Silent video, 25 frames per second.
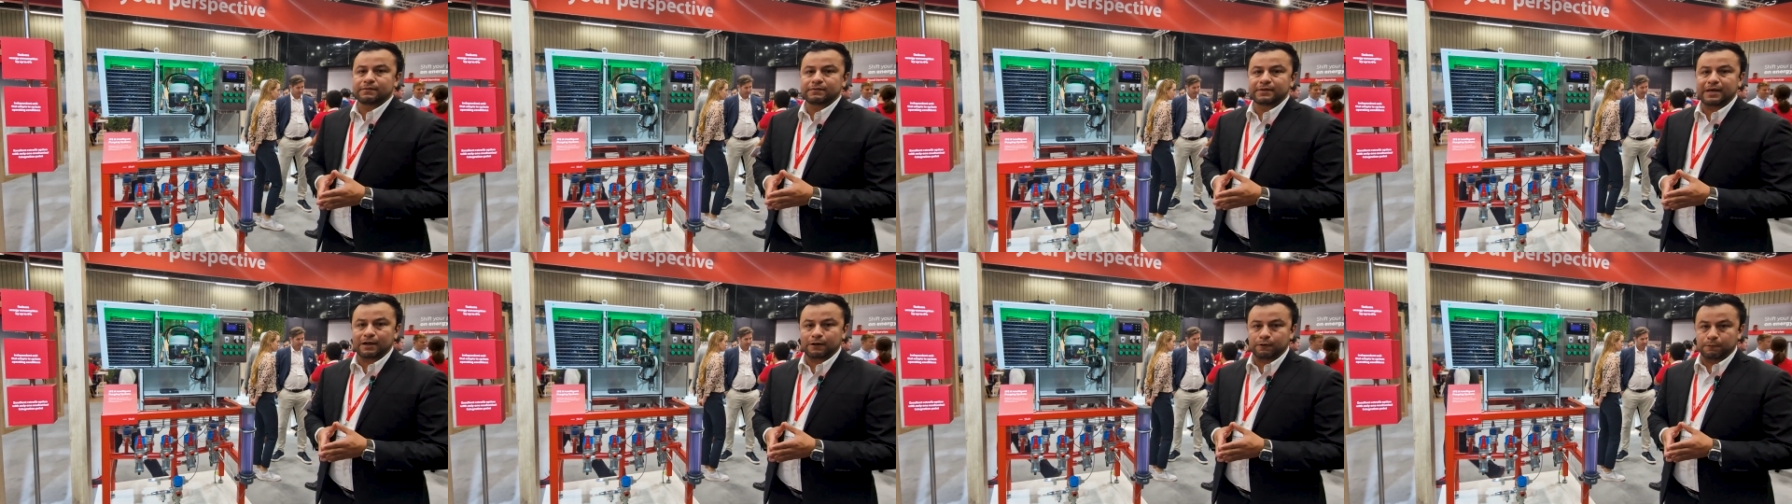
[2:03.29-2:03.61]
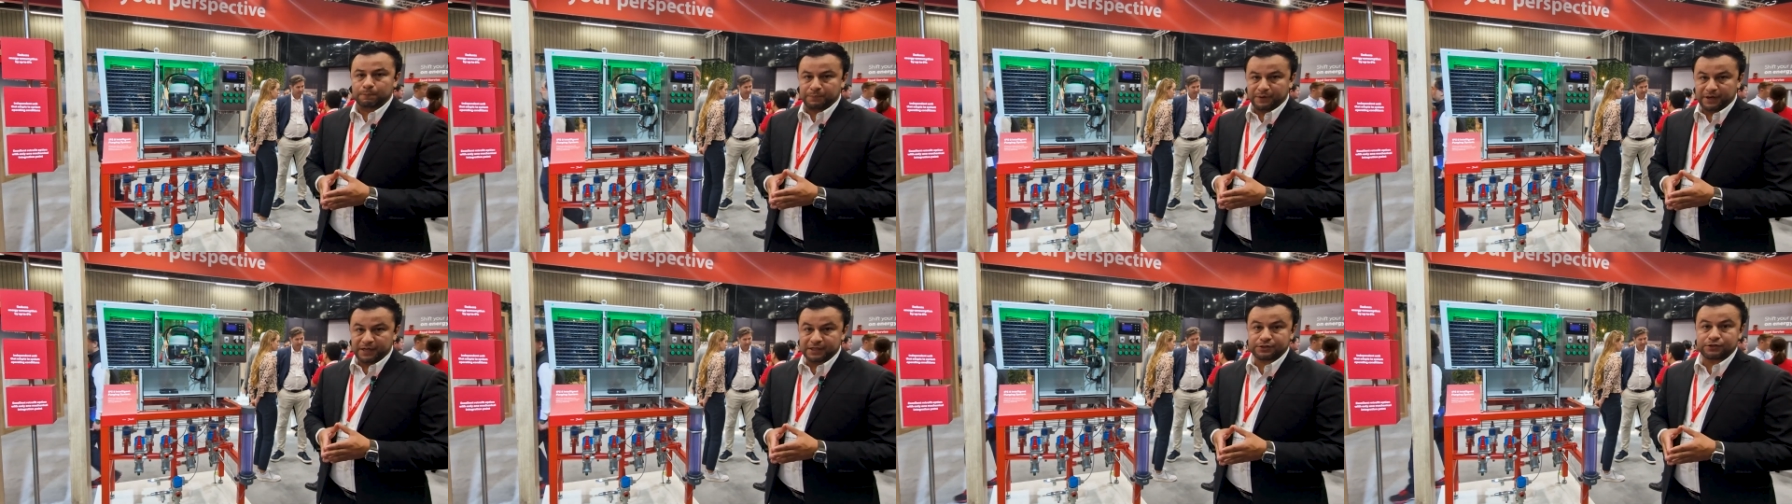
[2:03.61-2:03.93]
the
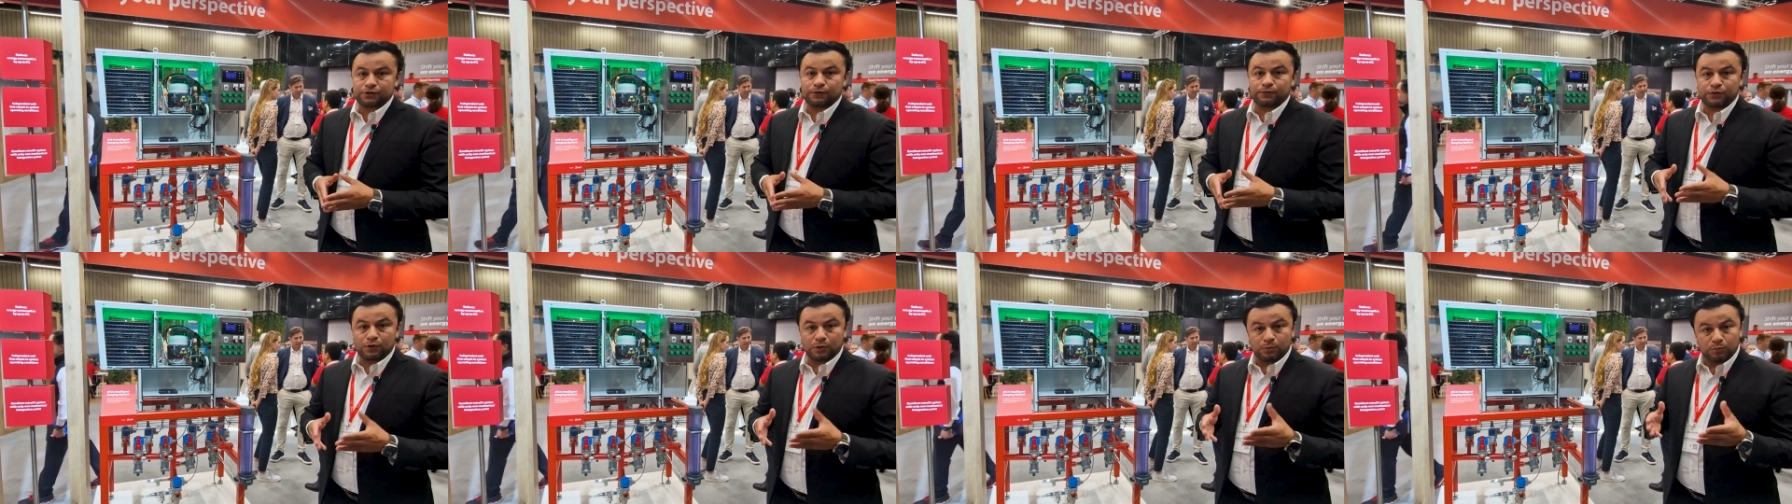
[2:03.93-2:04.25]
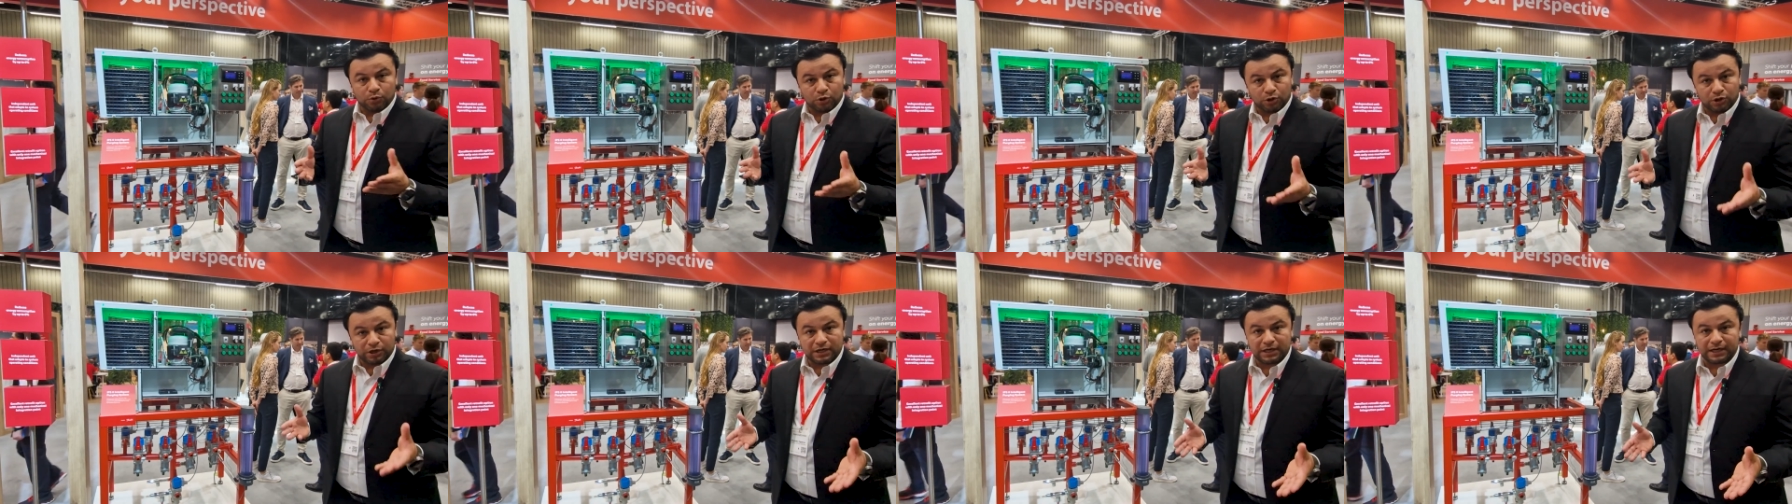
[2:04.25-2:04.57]
compressor
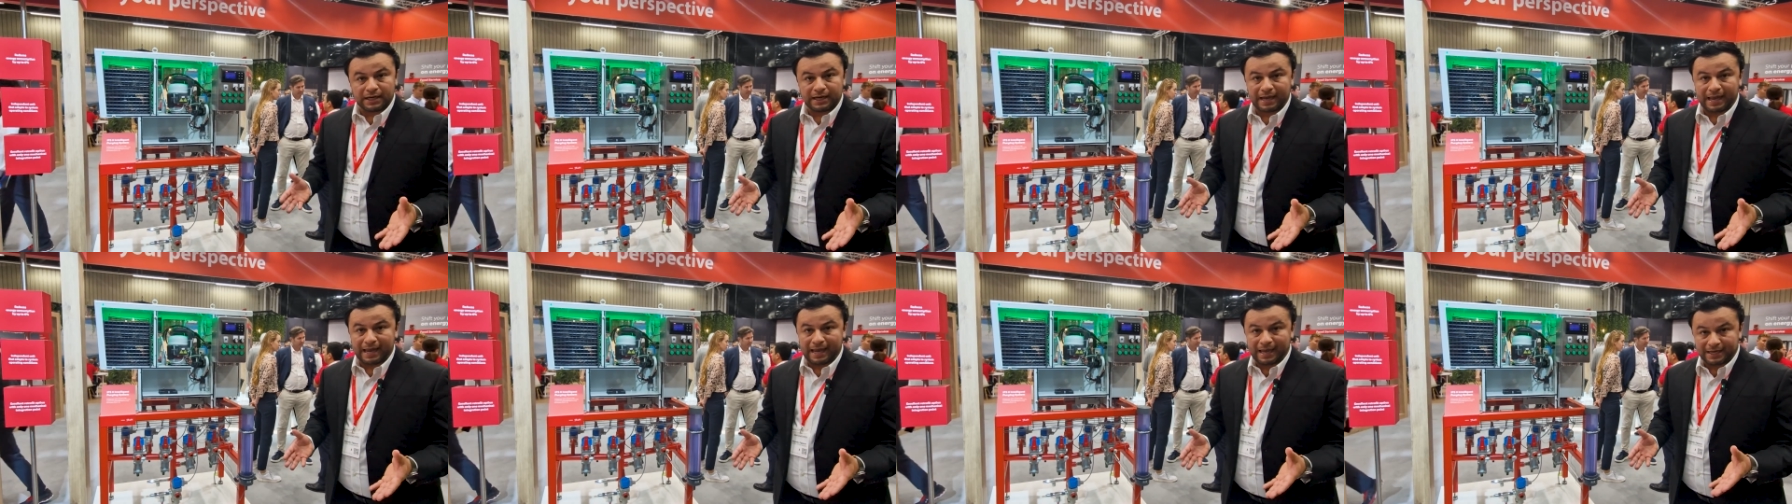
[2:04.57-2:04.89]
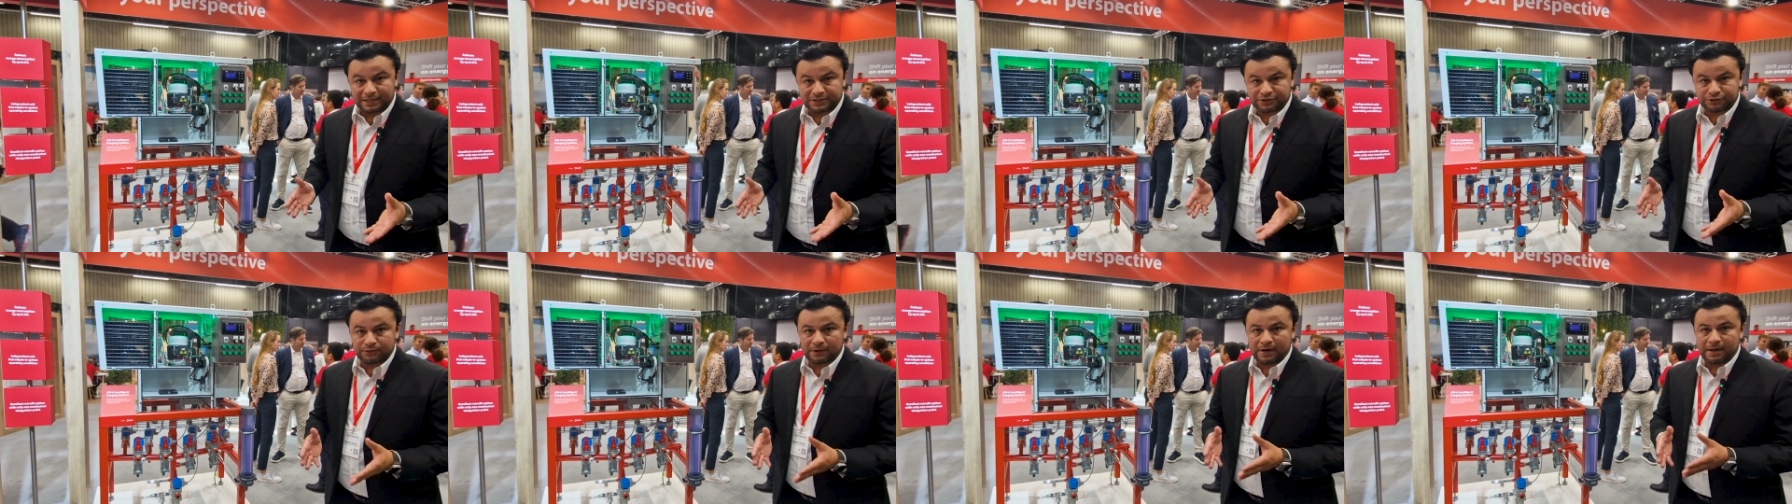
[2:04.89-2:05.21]
from working
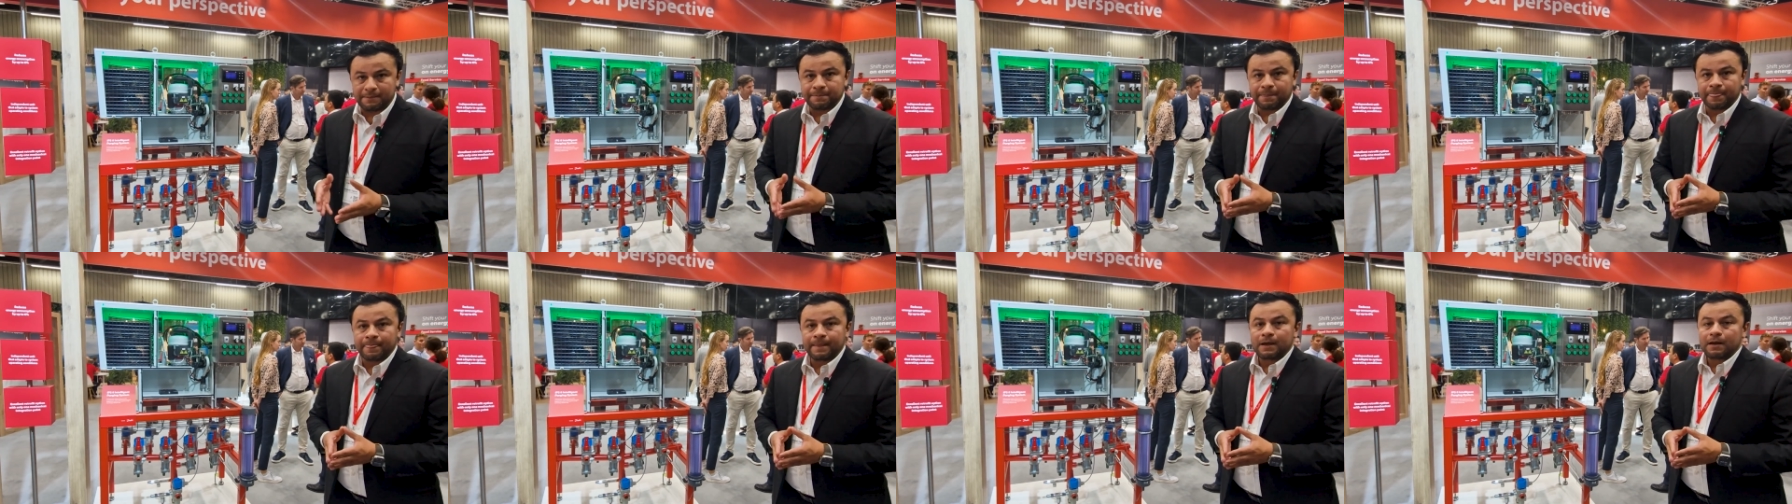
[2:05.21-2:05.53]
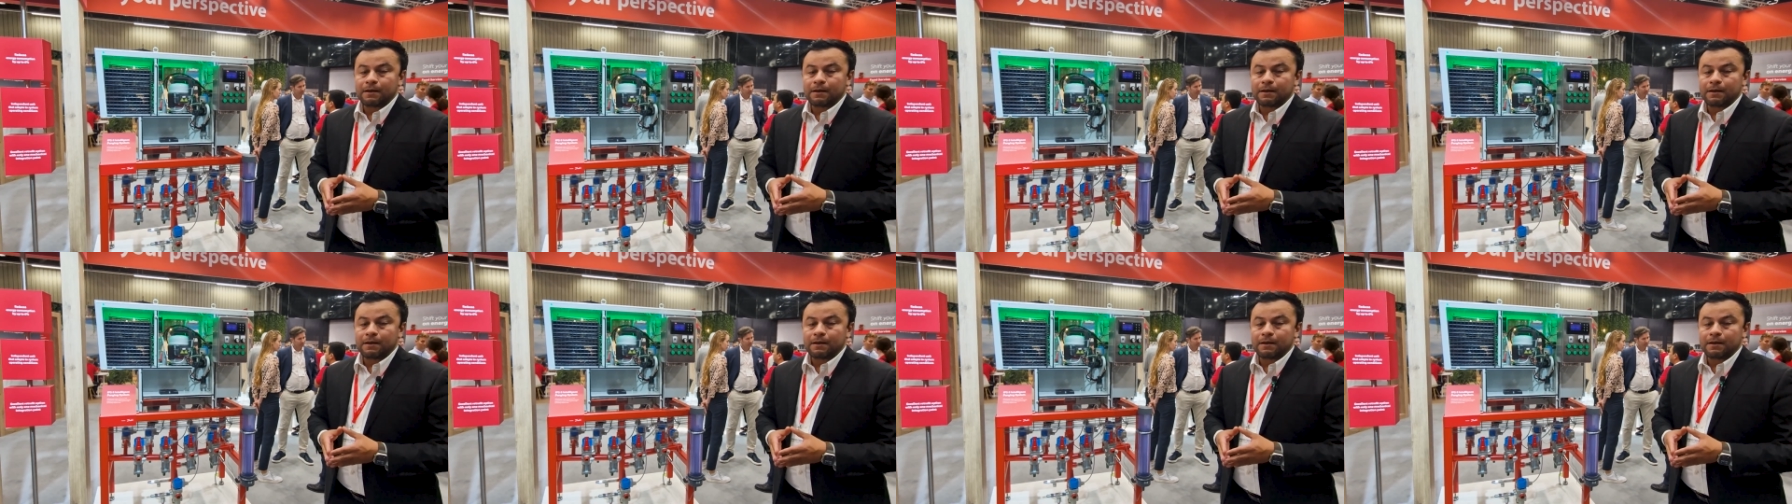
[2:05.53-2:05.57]
extra,